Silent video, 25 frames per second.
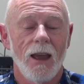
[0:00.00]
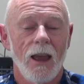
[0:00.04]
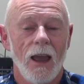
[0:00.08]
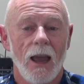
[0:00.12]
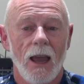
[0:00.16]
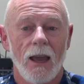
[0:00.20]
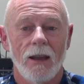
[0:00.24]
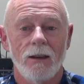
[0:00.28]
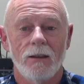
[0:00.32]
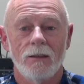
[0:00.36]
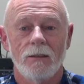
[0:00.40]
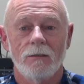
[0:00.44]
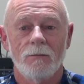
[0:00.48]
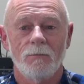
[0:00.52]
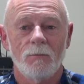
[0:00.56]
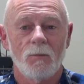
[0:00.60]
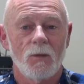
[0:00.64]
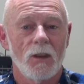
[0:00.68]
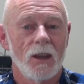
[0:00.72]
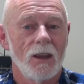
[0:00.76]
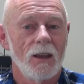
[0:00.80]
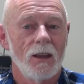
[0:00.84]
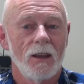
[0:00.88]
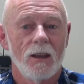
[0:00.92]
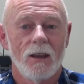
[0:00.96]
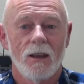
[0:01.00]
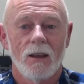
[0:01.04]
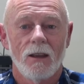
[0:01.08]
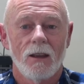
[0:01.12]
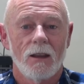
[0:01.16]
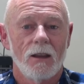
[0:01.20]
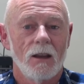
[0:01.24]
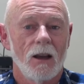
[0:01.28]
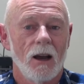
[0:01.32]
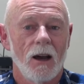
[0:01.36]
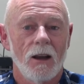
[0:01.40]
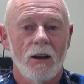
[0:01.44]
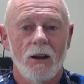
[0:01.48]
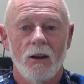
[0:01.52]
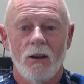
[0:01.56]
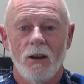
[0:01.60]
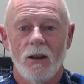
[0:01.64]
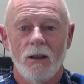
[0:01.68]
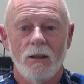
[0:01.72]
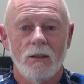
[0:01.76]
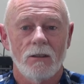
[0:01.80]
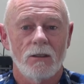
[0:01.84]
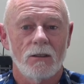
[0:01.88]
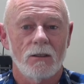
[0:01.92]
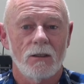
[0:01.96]
And I don't
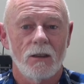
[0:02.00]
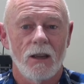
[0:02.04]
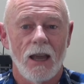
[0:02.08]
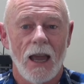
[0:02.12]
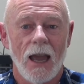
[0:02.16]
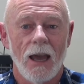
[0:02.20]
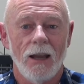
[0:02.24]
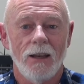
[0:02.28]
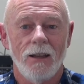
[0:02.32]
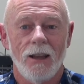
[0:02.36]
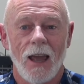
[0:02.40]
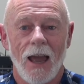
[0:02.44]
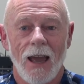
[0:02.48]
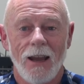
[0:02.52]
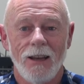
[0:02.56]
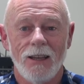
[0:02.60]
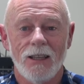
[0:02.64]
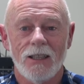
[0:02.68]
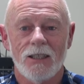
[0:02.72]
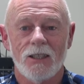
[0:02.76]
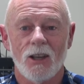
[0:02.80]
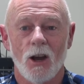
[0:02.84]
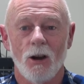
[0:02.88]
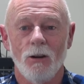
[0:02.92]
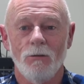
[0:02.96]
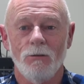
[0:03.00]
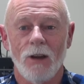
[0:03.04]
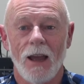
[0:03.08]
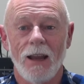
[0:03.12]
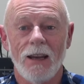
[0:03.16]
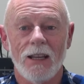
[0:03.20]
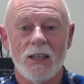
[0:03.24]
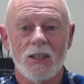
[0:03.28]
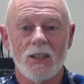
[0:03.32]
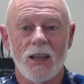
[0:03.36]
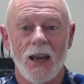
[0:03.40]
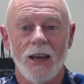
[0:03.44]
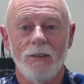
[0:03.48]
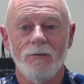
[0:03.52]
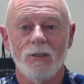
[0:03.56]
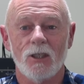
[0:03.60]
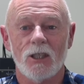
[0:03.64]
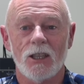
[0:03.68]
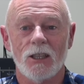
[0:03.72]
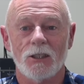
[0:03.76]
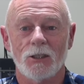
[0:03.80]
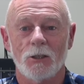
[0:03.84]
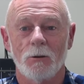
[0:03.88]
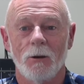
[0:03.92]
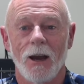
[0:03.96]
know, how do you save the
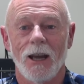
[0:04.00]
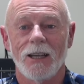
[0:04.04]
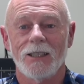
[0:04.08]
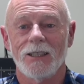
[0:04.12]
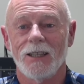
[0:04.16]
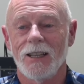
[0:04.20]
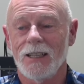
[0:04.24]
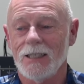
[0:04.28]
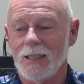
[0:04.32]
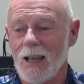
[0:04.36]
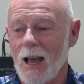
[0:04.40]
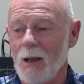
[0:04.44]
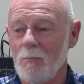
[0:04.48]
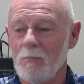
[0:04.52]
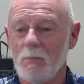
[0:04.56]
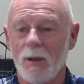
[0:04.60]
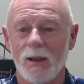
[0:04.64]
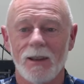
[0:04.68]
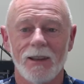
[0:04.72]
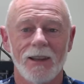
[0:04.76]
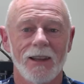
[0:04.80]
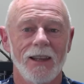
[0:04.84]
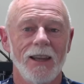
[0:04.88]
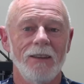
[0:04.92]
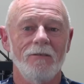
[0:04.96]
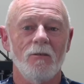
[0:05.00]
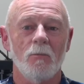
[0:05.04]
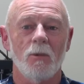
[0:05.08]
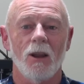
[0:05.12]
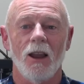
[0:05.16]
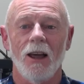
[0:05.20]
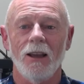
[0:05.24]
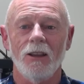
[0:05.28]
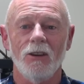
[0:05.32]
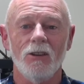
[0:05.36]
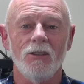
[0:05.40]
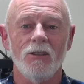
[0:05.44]
situation? It's unbelievable.